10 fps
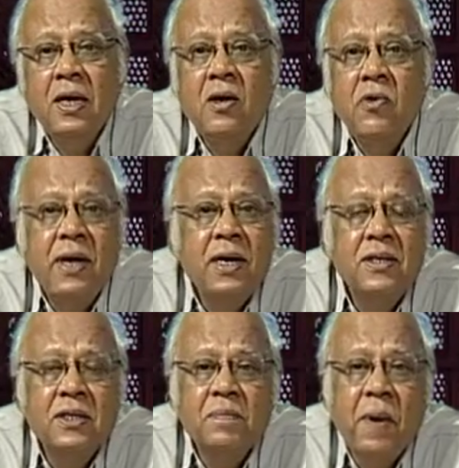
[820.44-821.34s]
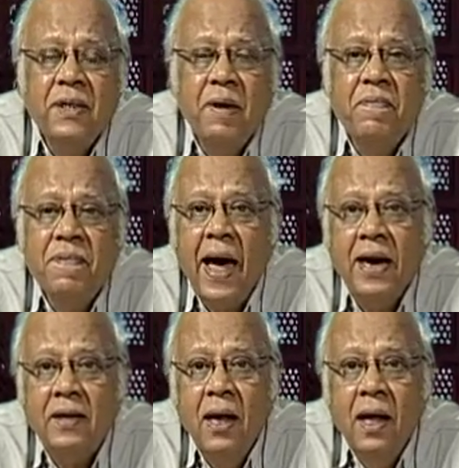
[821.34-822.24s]
credence by the
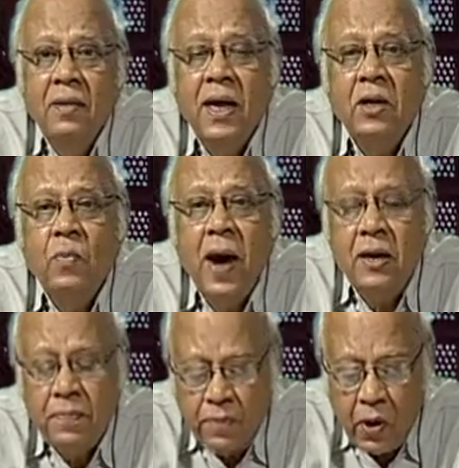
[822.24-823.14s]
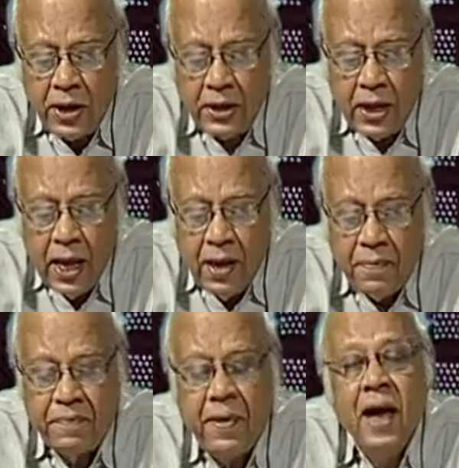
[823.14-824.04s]
fact that
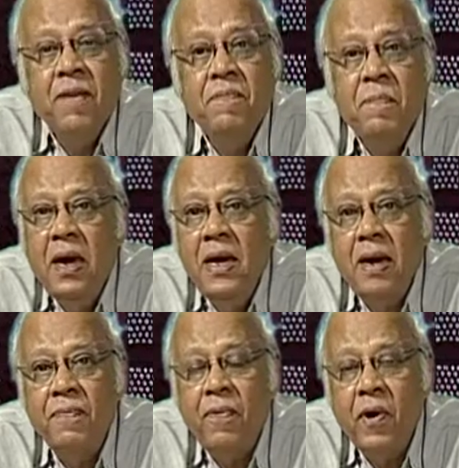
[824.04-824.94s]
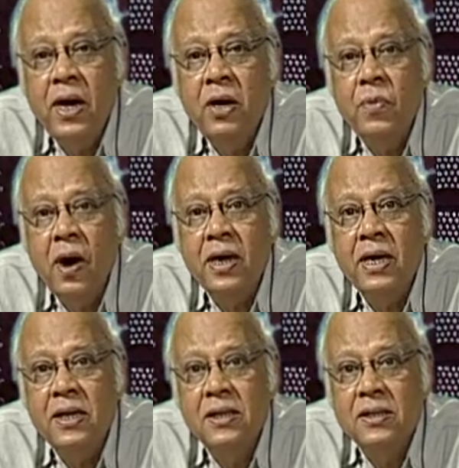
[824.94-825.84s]
1.5 million foreign
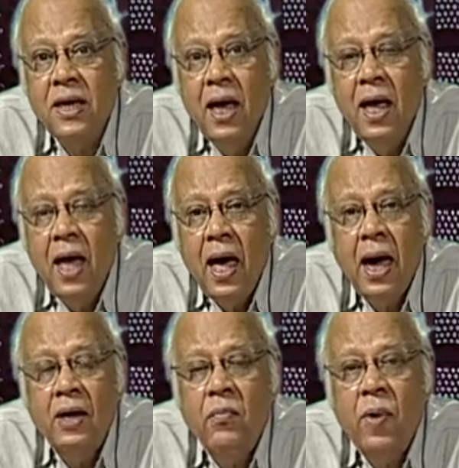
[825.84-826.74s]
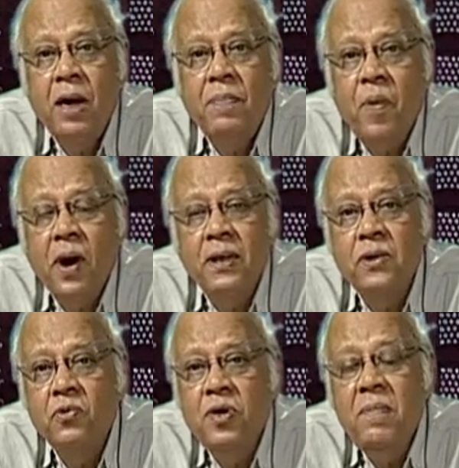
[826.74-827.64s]
workers and
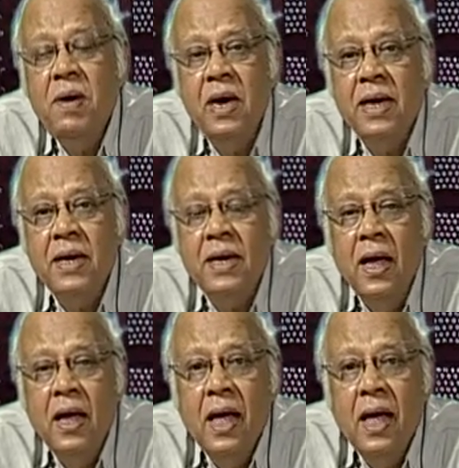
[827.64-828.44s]
1.3 million